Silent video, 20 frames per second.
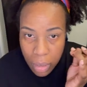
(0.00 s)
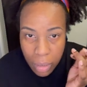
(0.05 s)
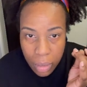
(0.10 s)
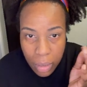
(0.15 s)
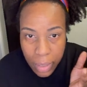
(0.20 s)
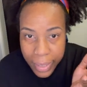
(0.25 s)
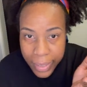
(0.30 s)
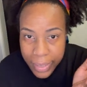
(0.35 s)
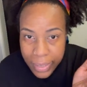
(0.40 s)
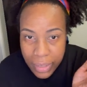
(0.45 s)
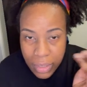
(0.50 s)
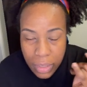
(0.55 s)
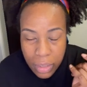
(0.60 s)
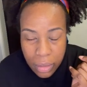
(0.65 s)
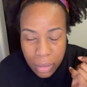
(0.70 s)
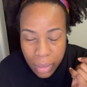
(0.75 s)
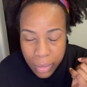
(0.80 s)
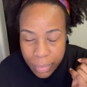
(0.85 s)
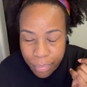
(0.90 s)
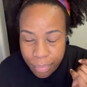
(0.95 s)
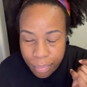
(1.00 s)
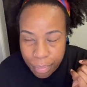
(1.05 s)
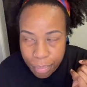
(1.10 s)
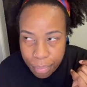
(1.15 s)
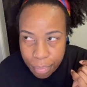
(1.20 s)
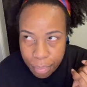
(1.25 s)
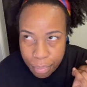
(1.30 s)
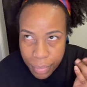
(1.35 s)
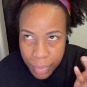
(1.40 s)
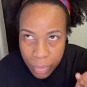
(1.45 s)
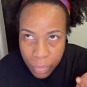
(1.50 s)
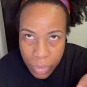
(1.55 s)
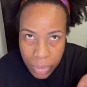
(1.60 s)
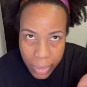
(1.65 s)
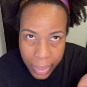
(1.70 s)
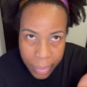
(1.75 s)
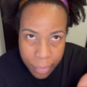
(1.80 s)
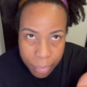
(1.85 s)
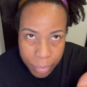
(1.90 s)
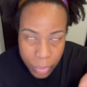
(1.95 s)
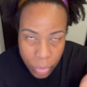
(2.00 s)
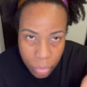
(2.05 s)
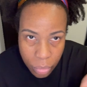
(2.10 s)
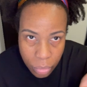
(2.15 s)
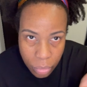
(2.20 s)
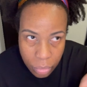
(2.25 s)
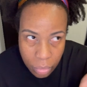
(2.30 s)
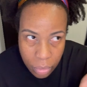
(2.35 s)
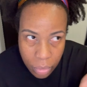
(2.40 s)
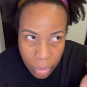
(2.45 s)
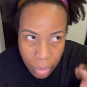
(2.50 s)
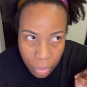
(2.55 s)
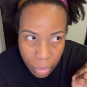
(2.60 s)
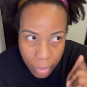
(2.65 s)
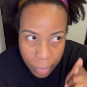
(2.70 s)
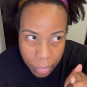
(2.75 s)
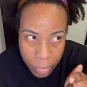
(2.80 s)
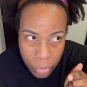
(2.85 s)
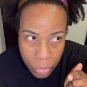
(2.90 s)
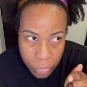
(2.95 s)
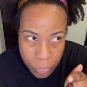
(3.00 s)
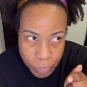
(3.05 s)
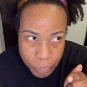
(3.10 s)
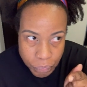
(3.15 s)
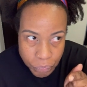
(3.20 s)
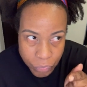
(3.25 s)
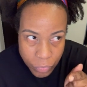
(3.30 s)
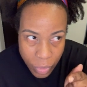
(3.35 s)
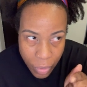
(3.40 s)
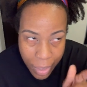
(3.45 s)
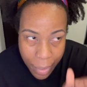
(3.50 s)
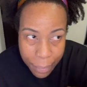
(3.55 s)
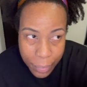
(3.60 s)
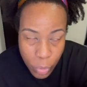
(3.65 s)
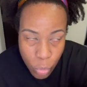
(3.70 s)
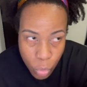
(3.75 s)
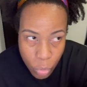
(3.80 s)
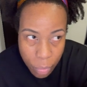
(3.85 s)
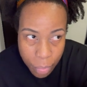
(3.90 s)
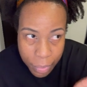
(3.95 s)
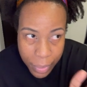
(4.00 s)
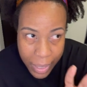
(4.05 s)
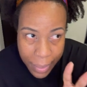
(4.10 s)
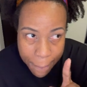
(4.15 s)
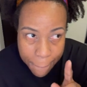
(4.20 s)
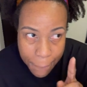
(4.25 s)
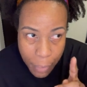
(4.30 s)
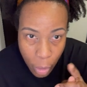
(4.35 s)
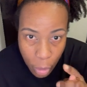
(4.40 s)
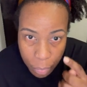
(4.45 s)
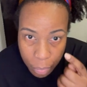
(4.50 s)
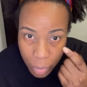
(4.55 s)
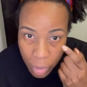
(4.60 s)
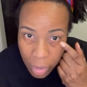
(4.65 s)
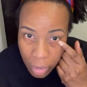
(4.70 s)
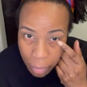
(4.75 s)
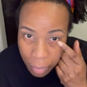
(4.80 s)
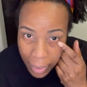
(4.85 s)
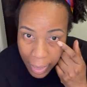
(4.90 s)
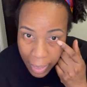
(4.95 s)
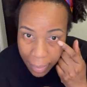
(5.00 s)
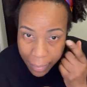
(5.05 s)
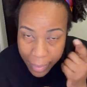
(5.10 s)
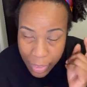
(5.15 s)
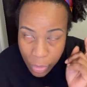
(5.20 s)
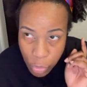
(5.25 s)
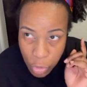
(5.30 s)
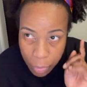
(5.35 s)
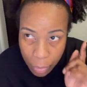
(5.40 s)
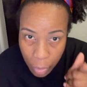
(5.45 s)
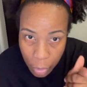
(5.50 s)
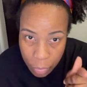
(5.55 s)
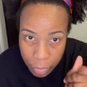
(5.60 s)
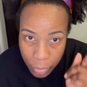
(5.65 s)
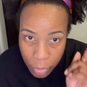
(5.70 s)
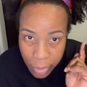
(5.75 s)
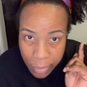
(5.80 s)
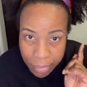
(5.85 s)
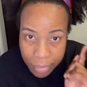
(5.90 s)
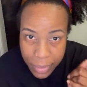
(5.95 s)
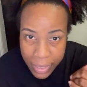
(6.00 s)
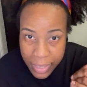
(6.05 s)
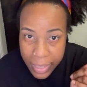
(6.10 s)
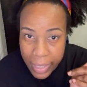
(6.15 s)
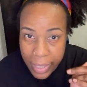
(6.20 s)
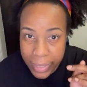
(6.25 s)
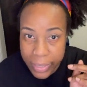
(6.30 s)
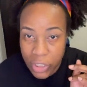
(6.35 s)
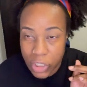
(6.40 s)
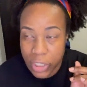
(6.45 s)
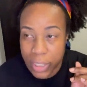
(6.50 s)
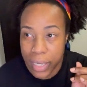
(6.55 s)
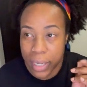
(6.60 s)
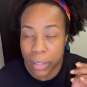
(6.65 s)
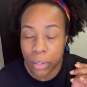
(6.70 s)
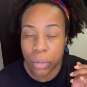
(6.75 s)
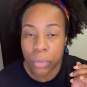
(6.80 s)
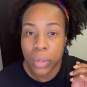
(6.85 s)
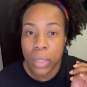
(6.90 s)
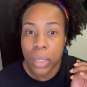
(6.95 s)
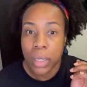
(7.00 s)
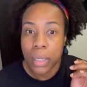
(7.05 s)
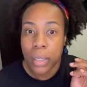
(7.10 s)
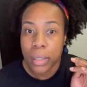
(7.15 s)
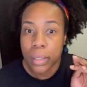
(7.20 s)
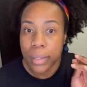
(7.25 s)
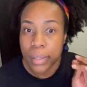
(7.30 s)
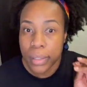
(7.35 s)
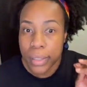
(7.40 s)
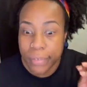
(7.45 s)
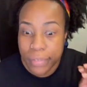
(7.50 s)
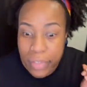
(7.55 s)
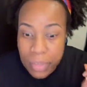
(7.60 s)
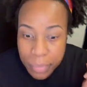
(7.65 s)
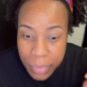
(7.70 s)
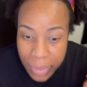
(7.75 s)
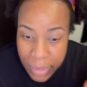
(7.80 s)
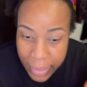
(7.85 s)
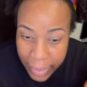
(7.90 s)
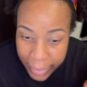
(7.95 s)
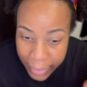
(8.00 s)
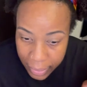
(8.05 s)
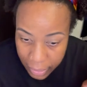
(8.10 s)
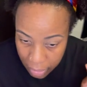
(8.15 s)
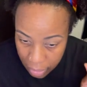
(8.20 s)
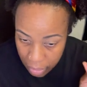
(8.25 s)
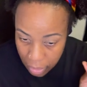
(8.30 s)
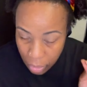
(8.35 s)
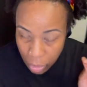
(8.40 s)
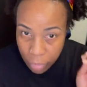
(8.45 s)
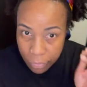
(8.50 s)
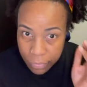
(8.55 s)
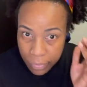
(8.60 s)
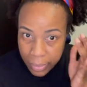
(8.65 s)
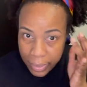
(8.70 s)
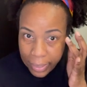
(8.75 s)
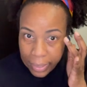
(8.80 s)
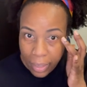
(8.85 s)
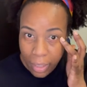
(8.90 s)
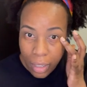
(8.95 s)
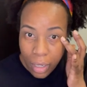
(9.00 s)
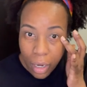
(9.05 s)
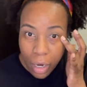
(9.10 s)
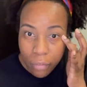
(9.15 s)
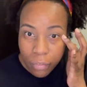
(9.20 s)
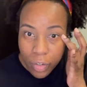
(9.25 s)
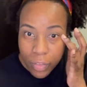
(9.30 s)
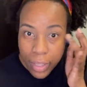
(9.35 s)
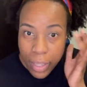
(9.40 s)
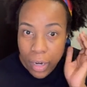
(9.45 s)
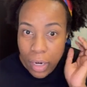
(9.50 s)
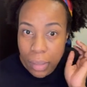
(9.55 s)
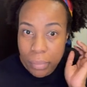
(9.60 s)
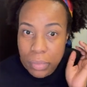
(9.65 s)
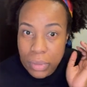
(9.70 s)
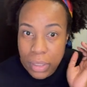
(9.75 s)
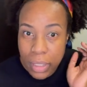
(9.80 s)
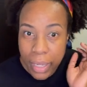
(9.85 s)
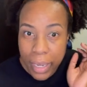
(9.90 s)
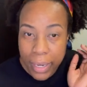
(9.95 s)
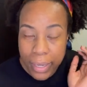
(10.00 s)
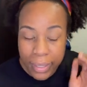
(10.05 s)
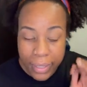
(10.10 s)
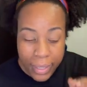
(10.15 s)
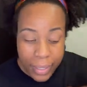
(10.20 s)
I guess it was like blue. No, not blue. Not blue, but purple. On the bottom, I used purple and pink eyeshadow, and it left some staining. So hopefully I can cover that up today,